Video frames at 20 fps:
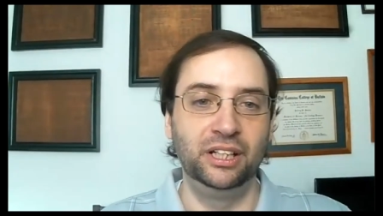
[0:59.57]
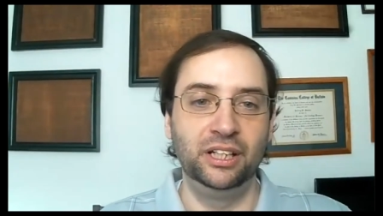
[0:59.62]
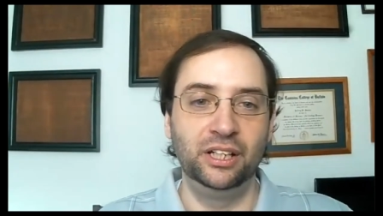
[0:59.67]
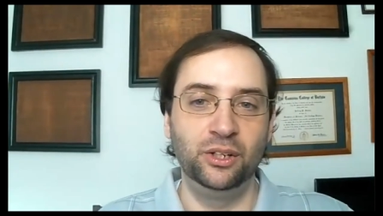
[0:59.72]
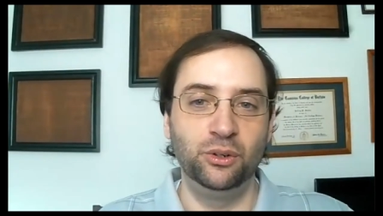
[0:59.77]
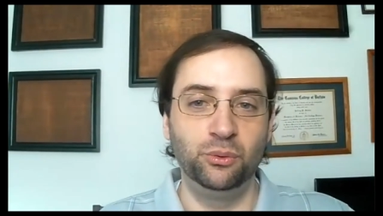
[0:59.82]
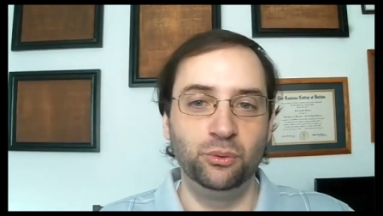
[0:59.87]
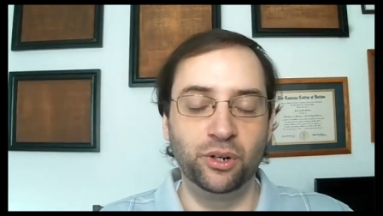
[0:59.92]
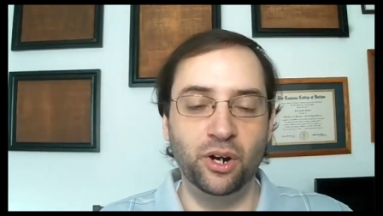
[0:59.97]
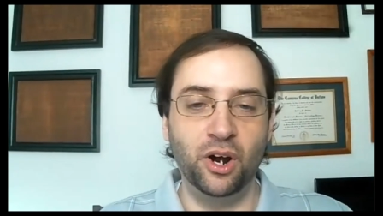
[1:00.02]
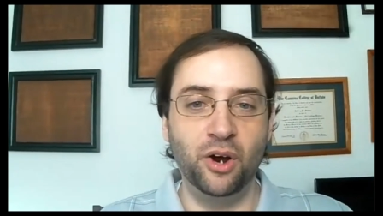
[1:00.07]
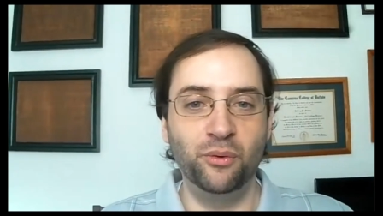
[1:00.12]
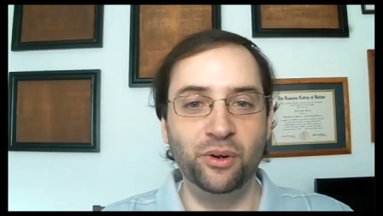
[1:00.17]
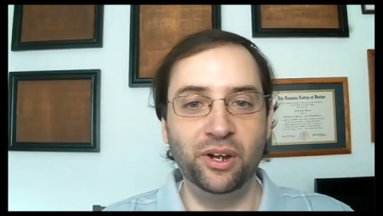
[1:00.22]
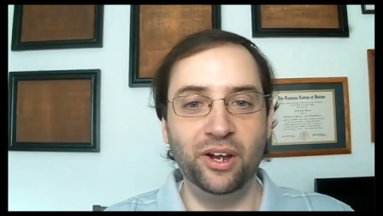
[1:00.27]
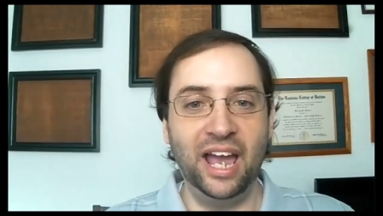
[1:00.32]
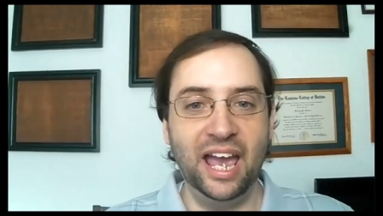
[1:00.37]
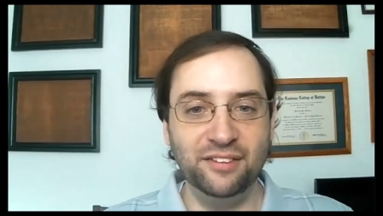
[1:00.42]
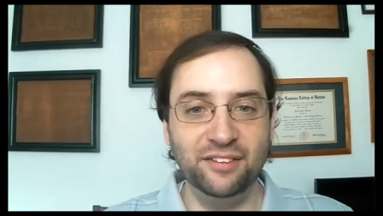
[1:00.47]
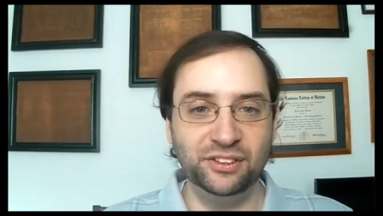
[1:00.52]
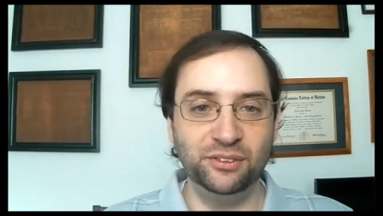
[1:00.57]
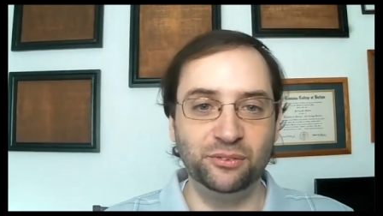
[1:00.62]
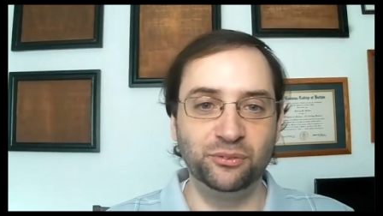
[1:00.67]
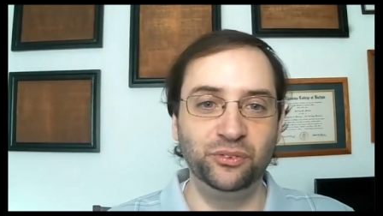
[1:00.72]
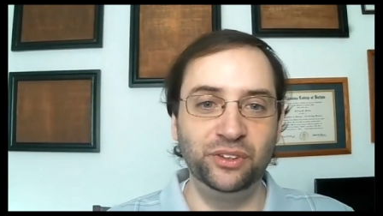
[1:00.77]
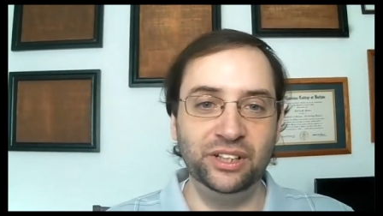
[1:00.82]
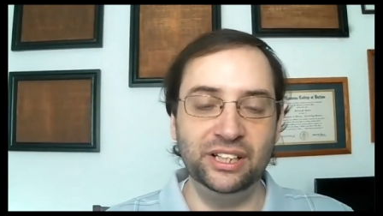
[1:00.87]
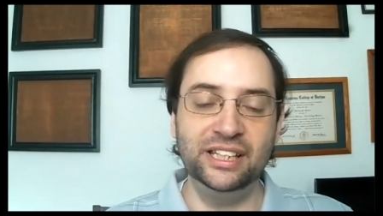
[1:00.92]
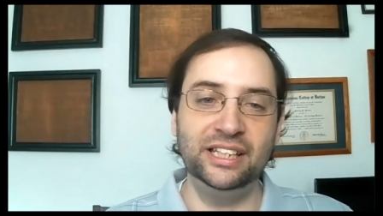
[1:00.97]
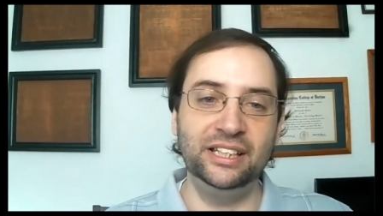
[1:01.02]
we all, we have to
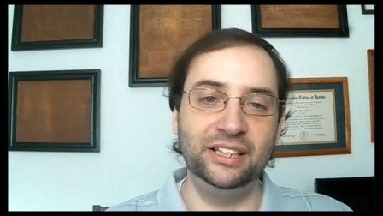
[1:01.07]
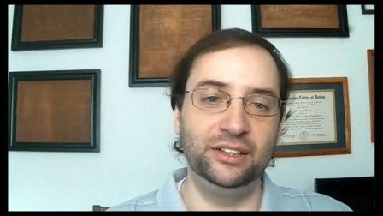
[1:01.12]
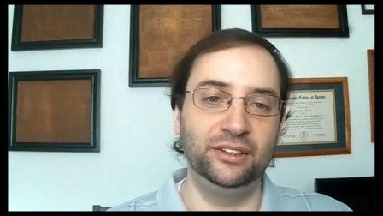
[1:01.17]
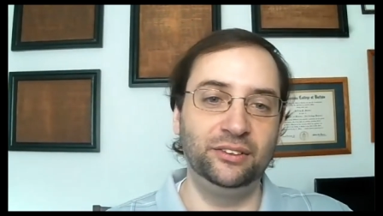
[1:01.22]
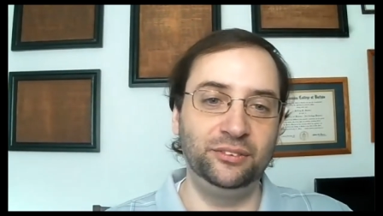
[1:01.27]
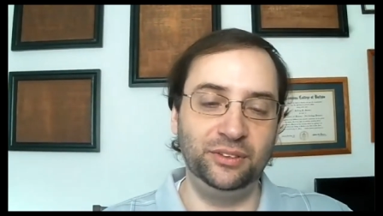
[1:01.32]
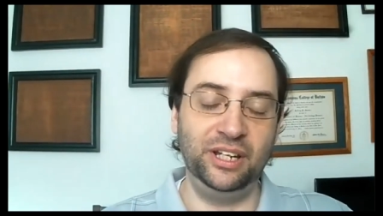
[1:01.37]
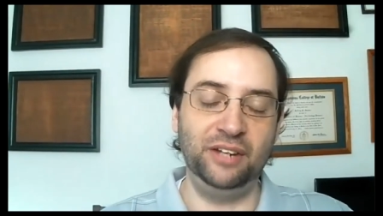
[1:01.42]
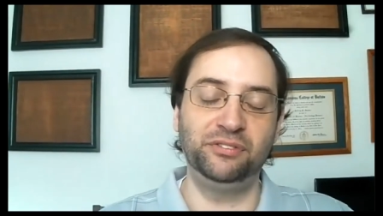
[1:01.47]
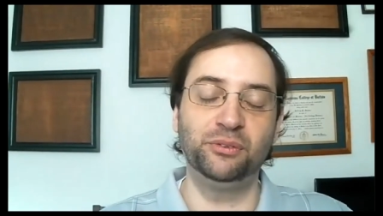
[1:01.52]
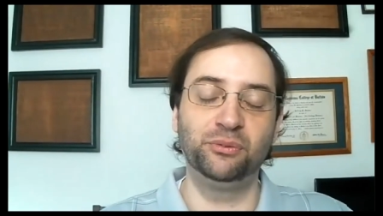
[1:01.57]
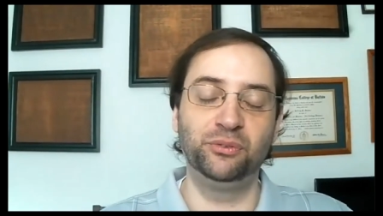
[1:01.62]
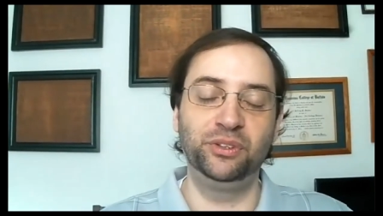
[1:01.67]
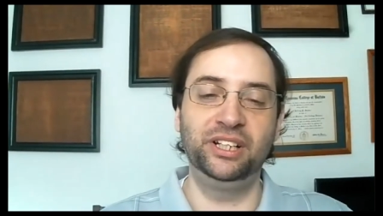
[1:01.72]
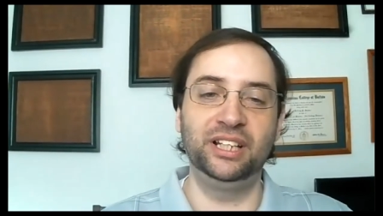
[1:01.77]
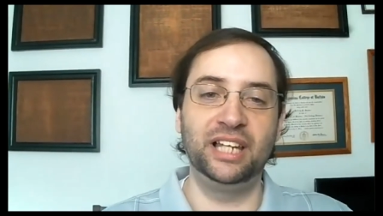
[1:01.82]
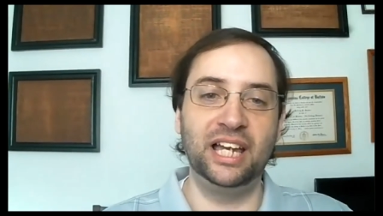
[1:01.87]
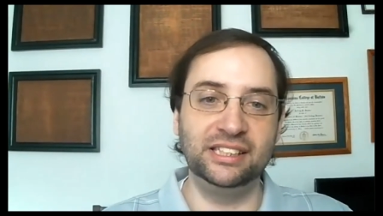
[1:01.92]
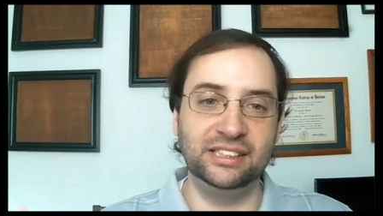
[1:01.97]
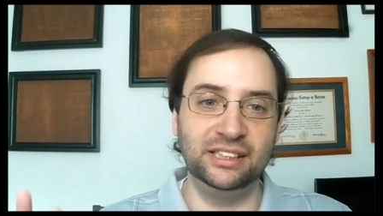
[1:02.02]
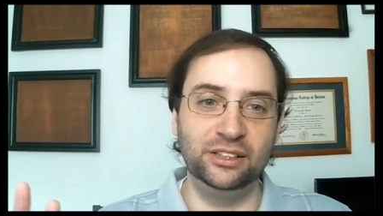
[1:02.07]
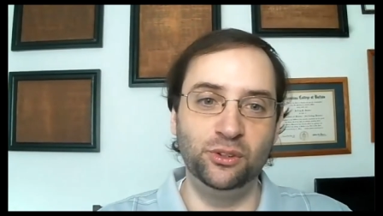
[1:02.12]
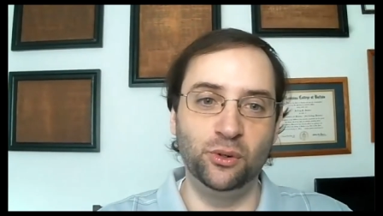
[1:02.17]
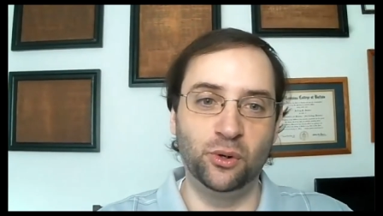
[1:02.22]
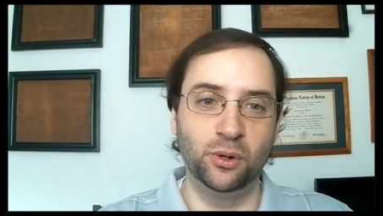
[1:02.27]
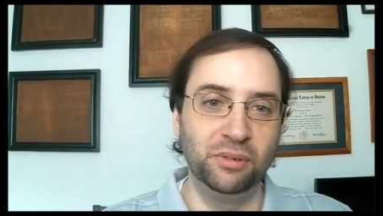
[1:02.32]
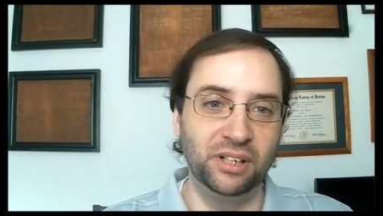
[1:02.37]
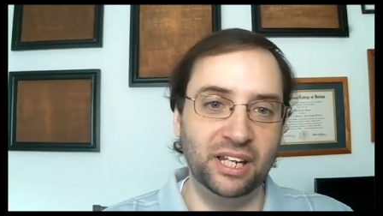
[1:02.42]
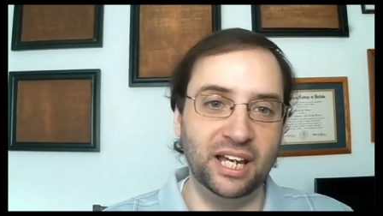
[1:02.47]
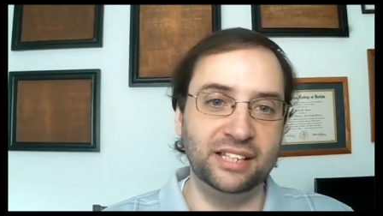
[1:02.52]
really we have to realize and
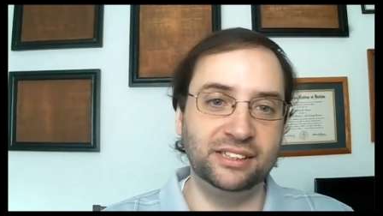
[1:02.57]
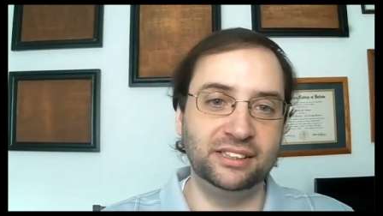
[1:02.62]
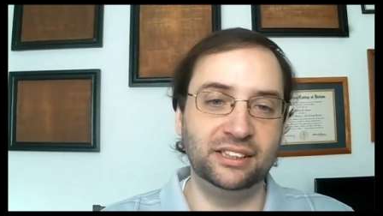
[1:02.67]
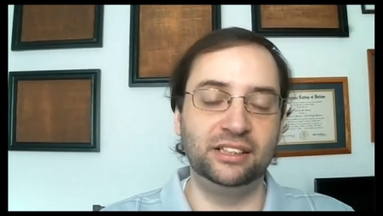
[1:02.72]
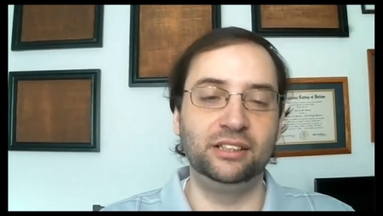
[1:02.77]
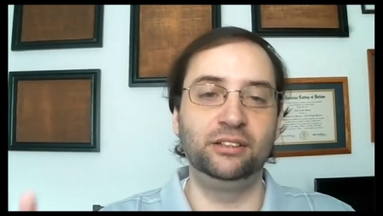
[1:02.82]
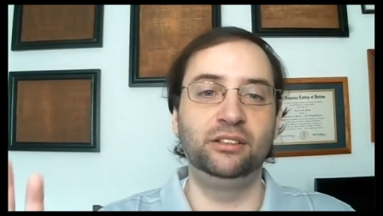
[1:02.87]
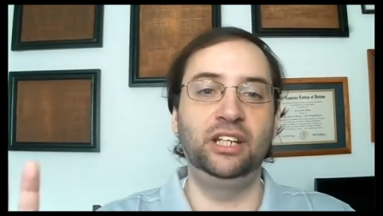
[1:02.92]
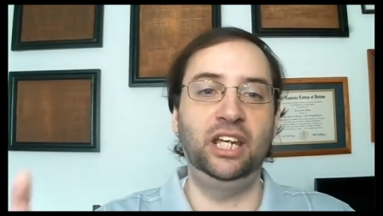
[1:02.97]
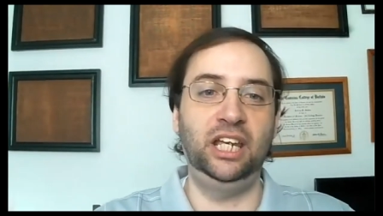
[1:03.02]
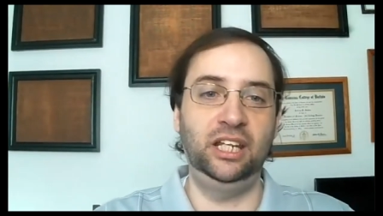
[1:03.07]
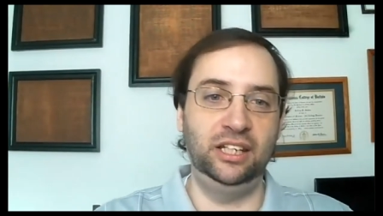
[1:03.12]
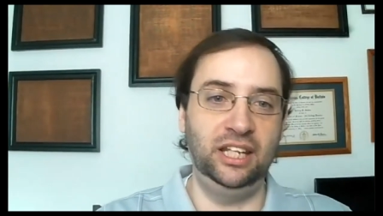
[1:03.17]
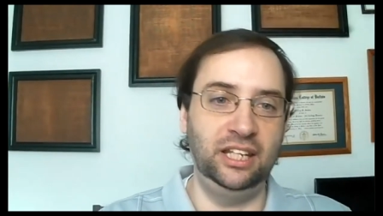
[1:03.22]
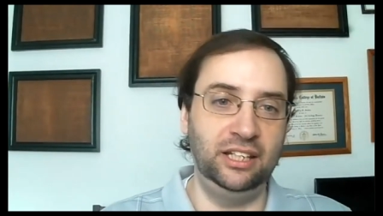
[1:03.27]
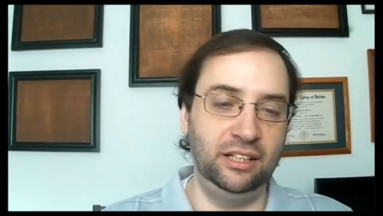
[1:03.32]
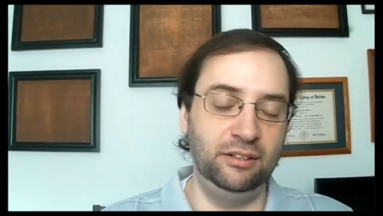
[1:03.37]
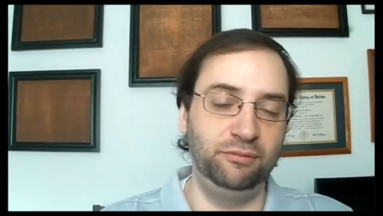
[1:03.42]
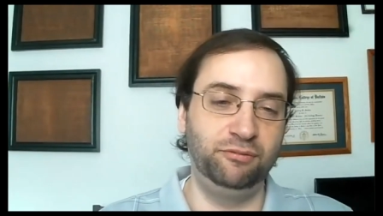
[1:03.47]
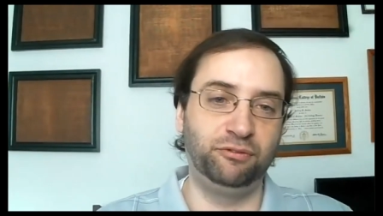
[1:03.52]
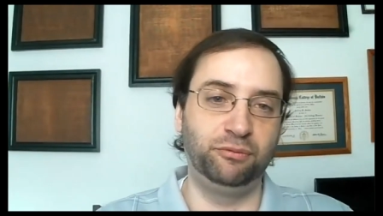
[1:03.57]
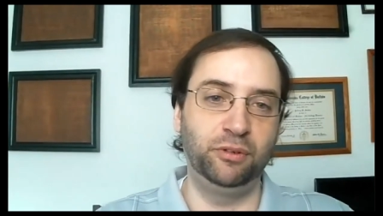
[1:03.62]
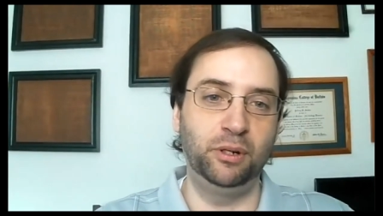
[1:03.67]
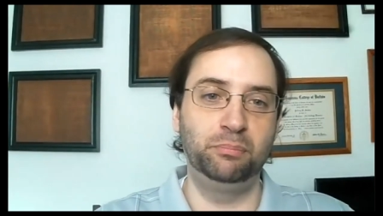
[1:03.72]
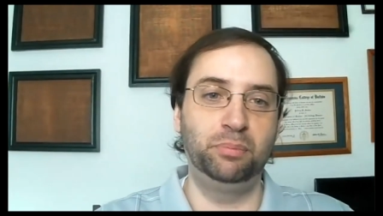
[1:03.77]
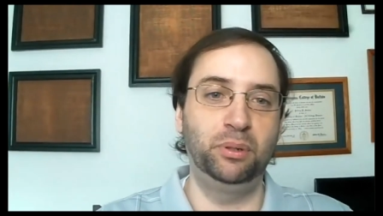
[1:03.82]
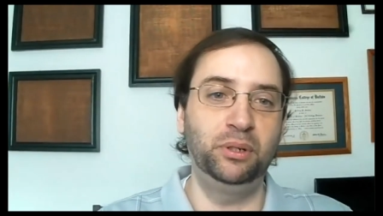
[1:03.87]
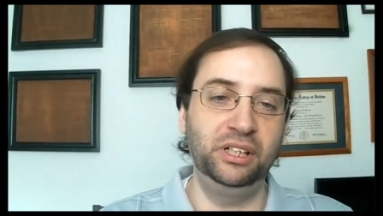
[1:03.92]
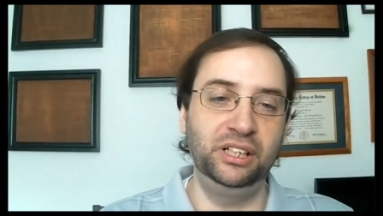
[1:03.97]
normalize it and, and, and, and put it